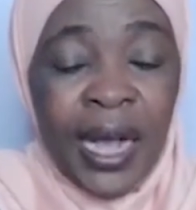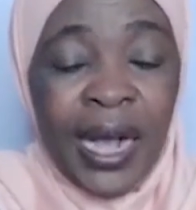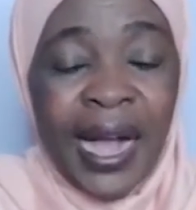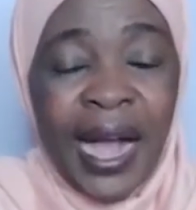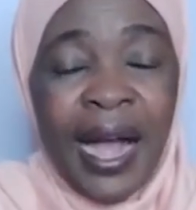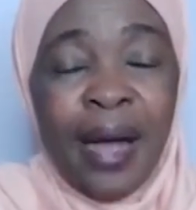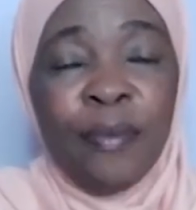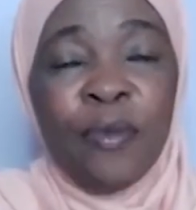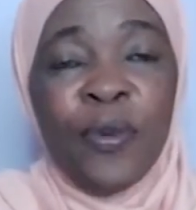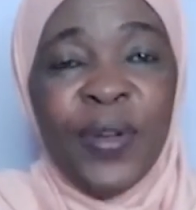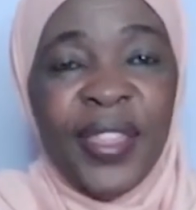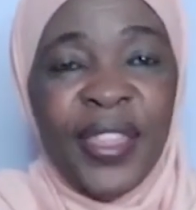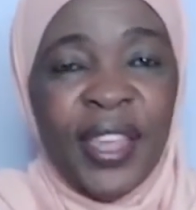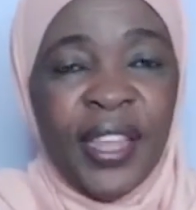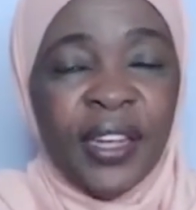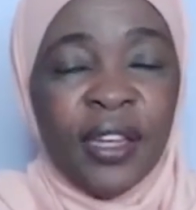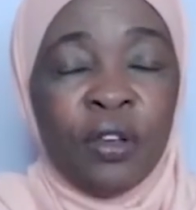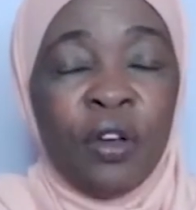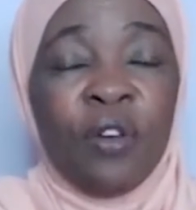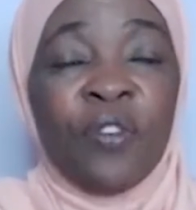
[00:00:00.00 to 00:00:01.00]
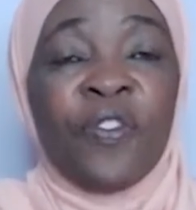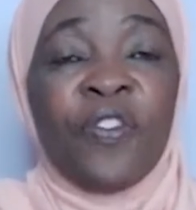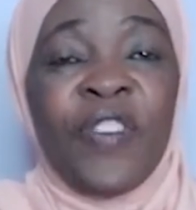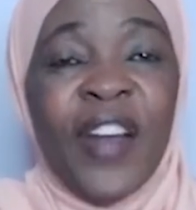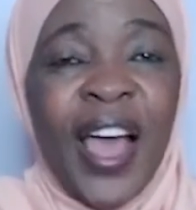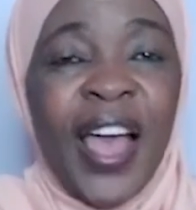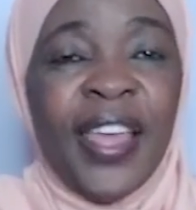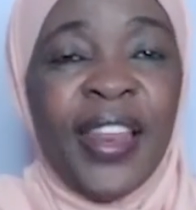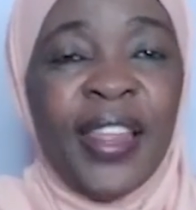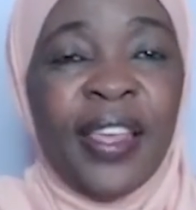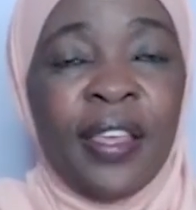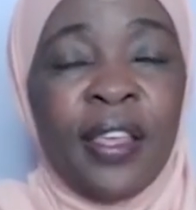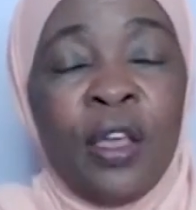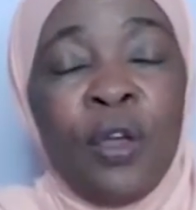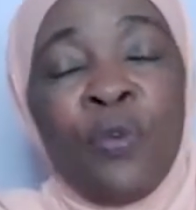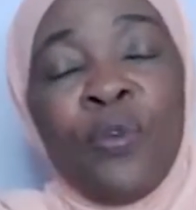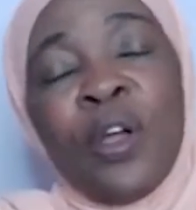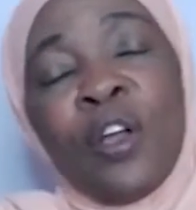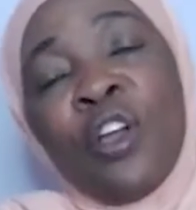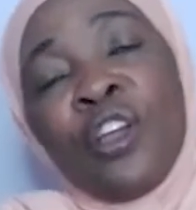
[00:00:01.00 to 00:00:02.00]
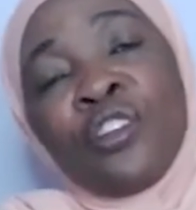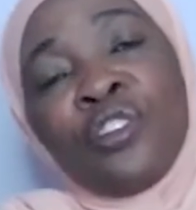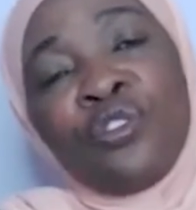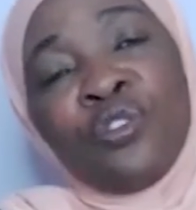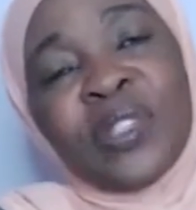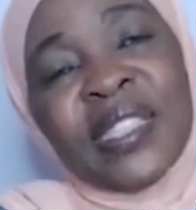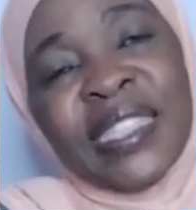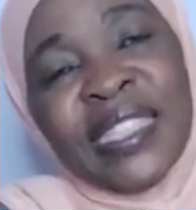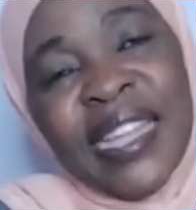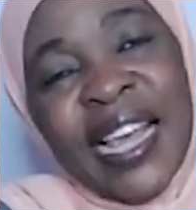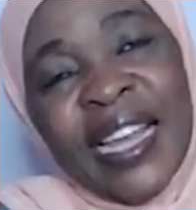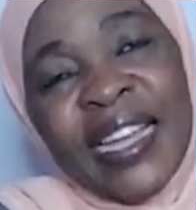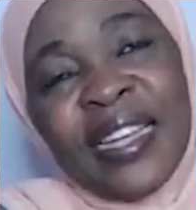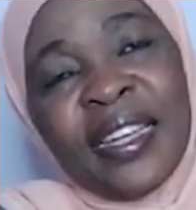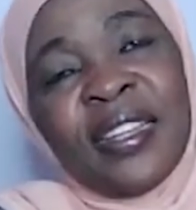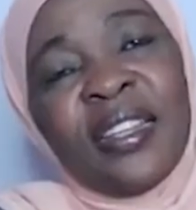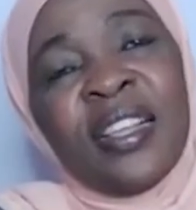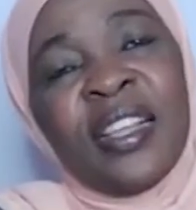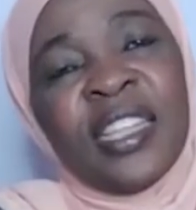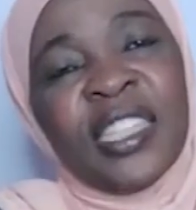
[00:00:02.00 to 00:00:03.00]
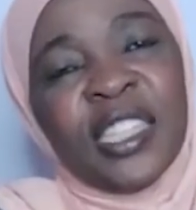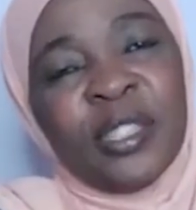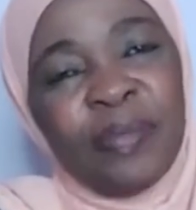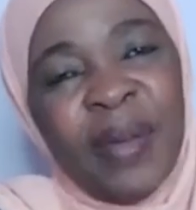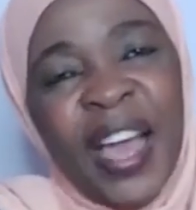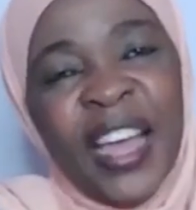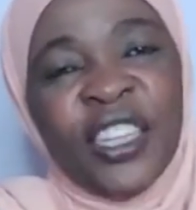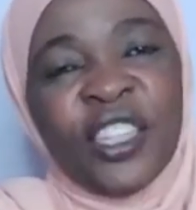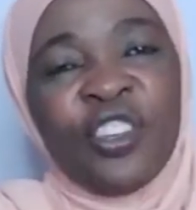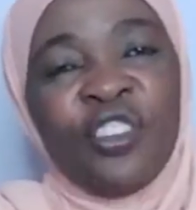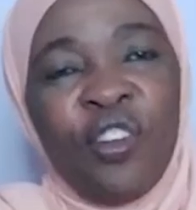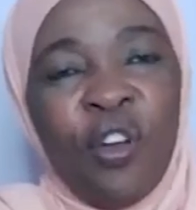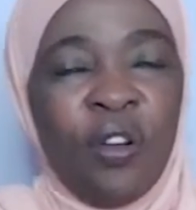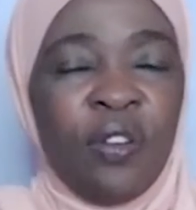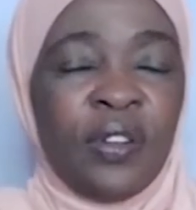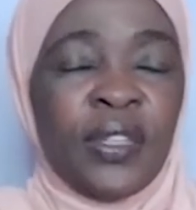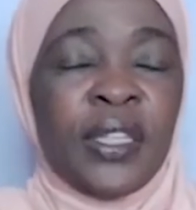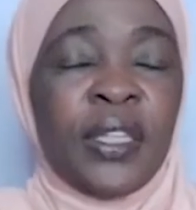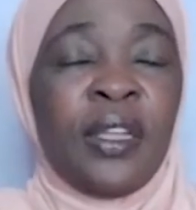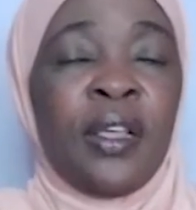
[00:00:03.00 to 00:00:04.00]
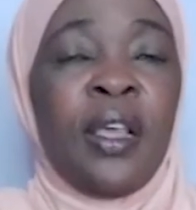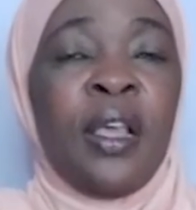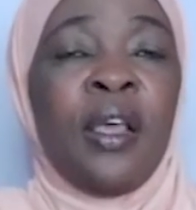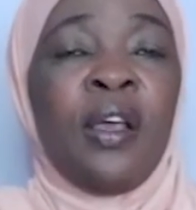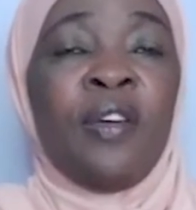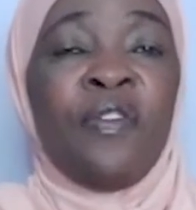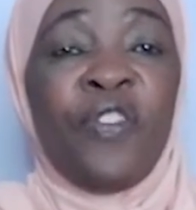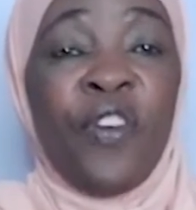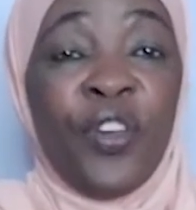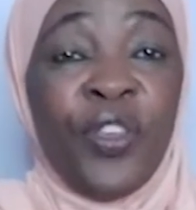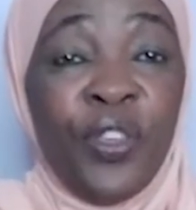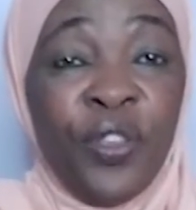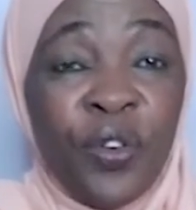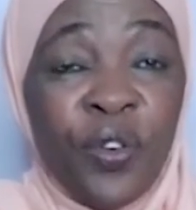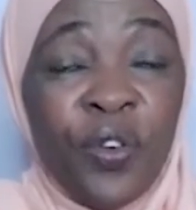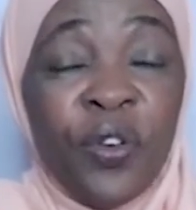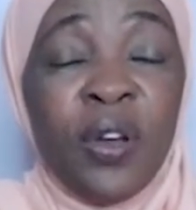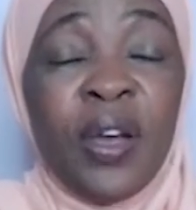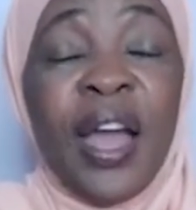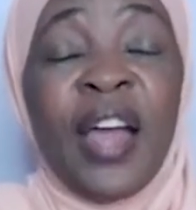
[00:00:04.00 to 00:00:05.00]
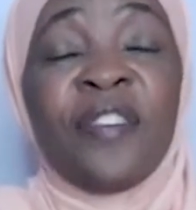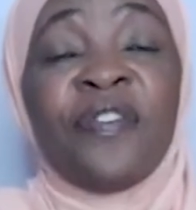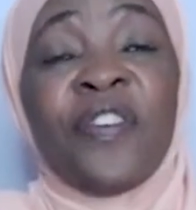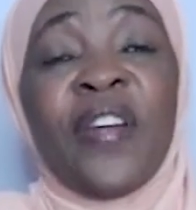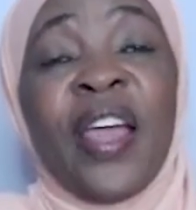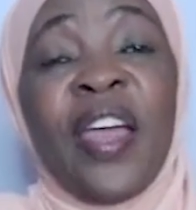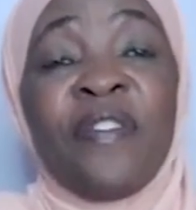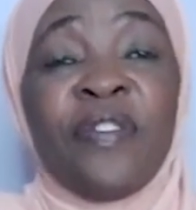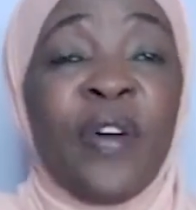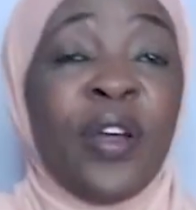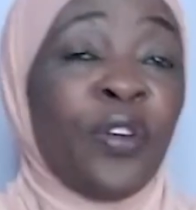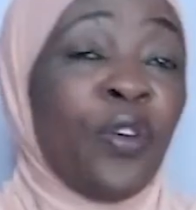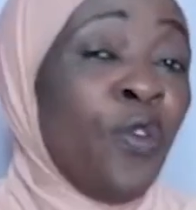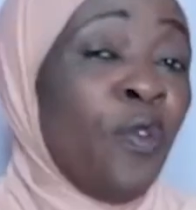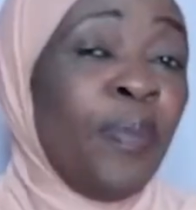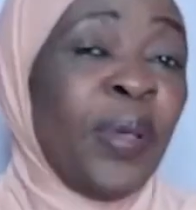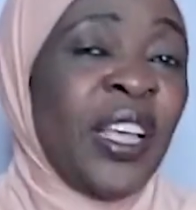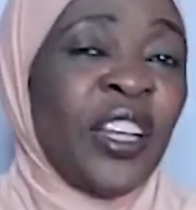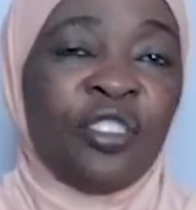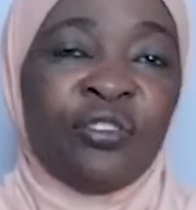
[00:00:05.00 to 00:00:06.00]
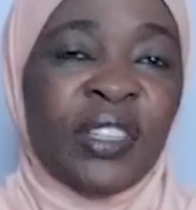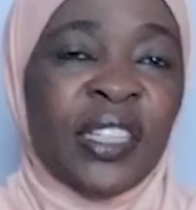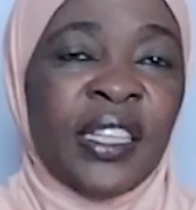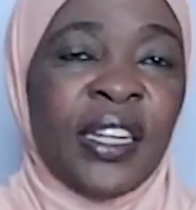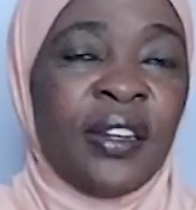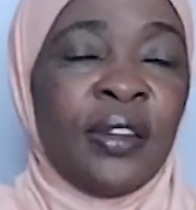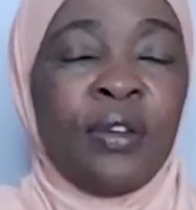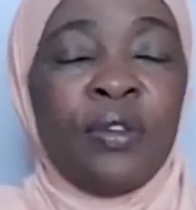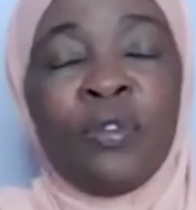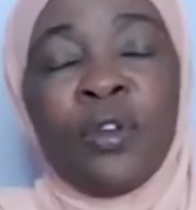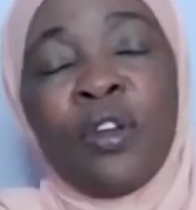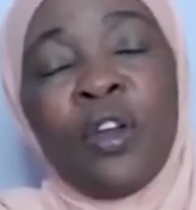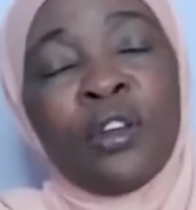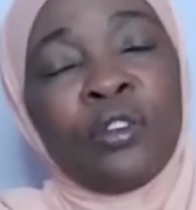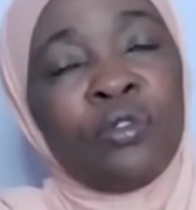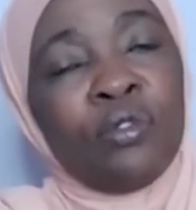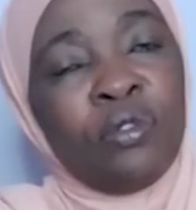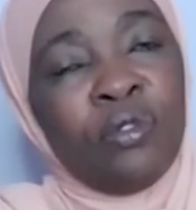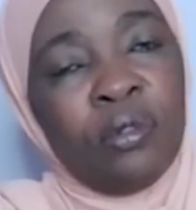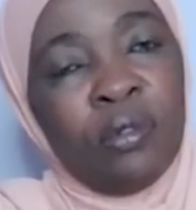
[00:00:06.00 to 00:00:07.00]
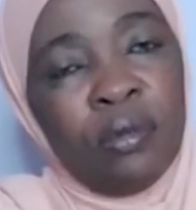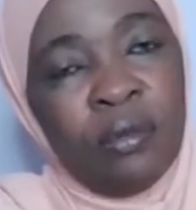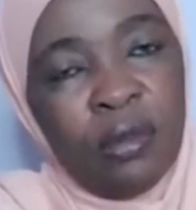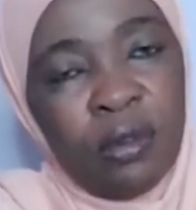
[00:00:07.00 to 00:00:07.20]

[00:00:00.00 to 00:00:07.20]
Come with it on Friday. We're going to set SMART goals for you and for everyone who will be interested. We're going to